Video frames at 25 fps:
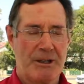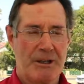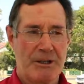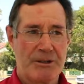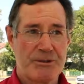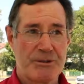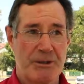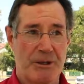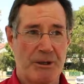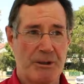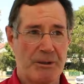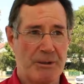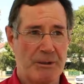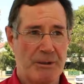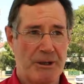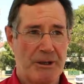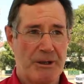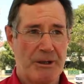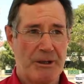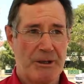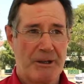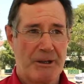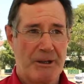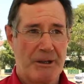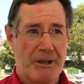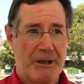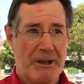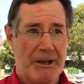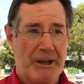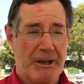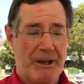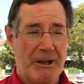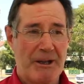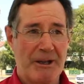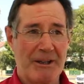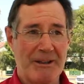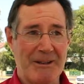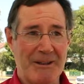So
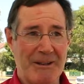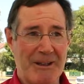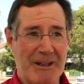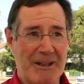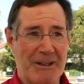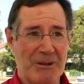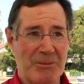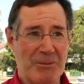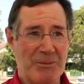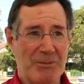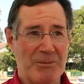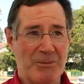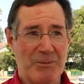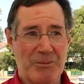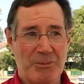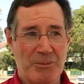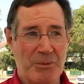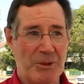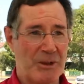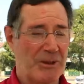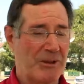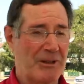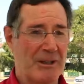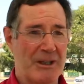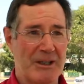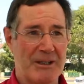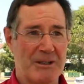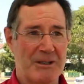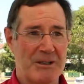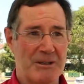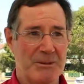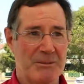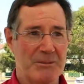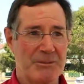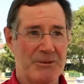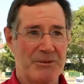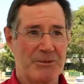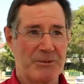in the end, with
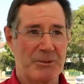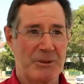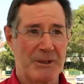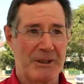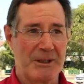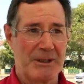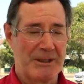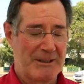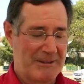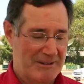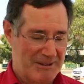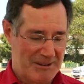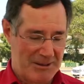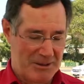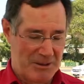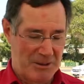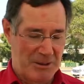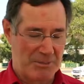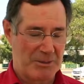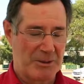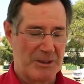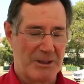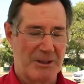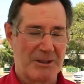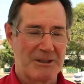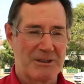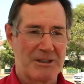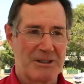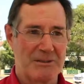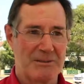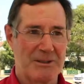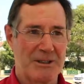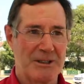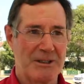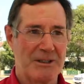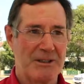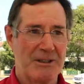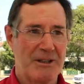legumes, we get higher
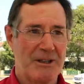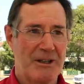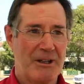productivity,